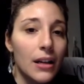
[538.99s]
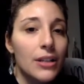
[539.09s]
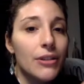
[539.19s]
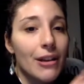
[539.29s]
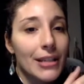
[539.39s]

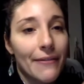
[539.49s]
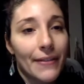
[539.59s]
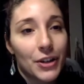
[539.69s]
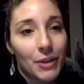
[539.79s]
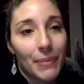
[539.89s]
So as I
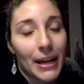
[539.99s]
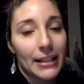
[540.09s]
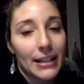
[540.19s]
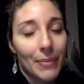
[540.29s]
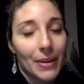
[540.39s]
finish a
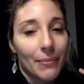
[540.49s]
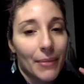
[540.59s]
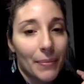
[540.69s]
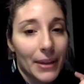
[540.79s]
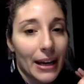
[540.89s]
piece, I put them
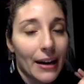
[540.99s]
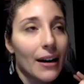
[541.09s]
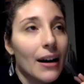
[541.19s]
up there.